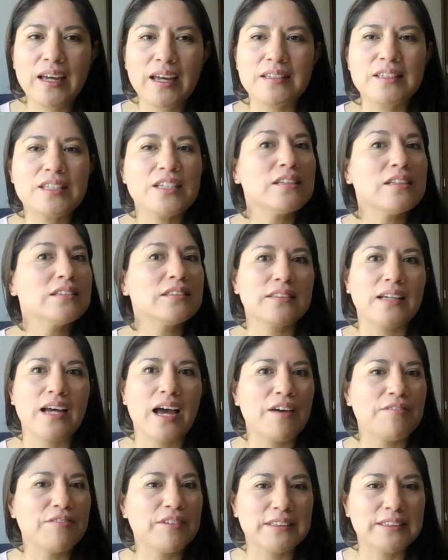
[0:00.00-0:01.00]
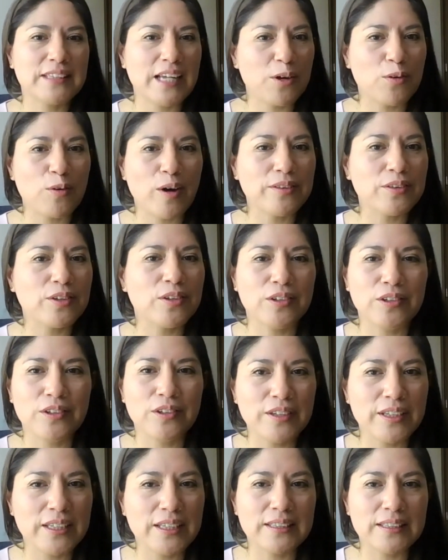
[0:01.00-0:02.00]
Just having
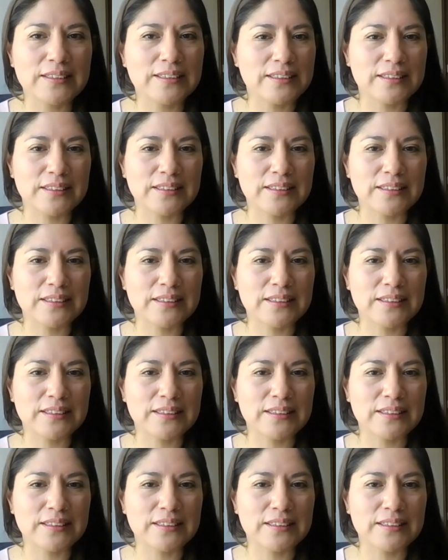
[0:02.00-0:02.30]
Taekwondo, it